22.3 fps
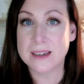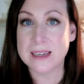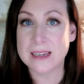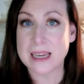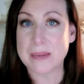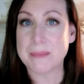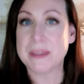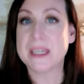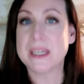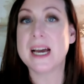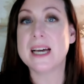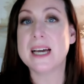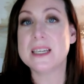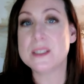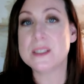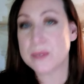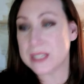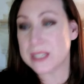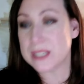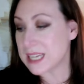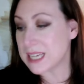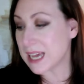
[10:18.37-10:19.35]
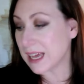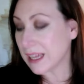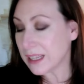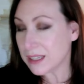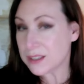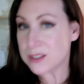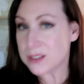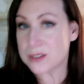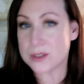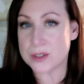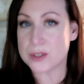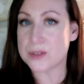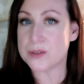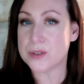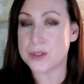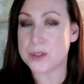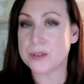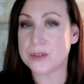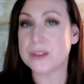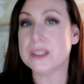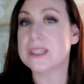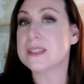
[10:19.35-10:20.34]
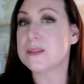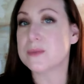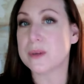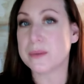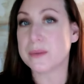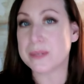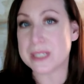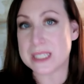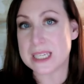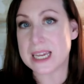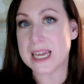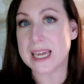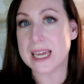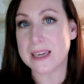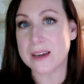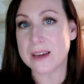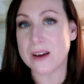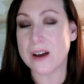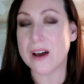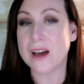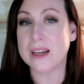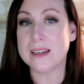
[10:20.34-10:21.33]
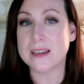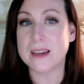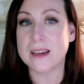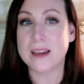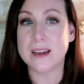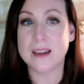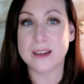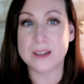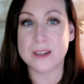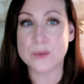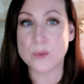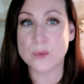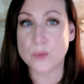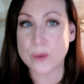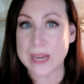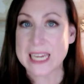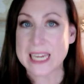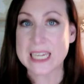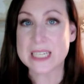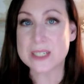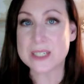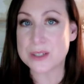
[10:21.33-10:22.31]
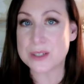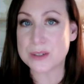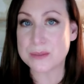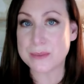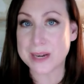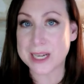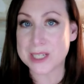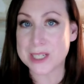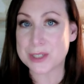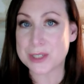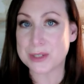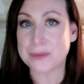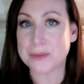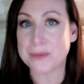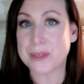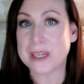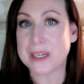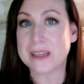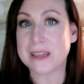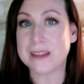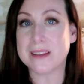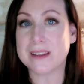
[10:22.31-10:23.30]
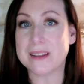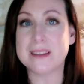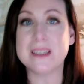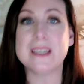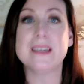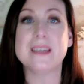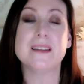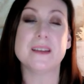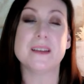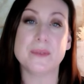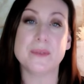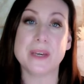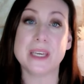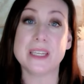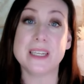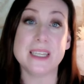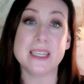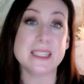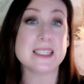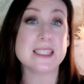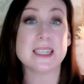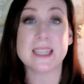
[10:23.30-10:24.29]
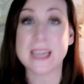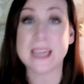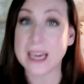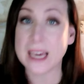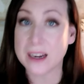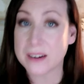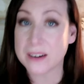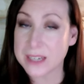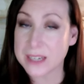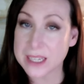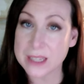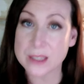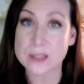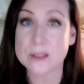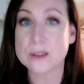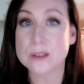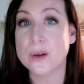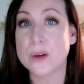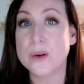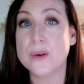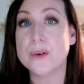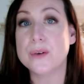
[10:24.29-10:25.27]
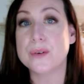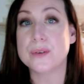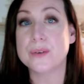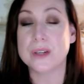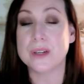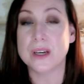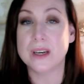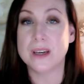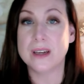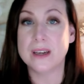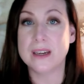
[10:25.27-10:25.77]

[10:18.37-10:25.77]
And because we tend to do this, where we take on way too much and we think that we need to carry the load,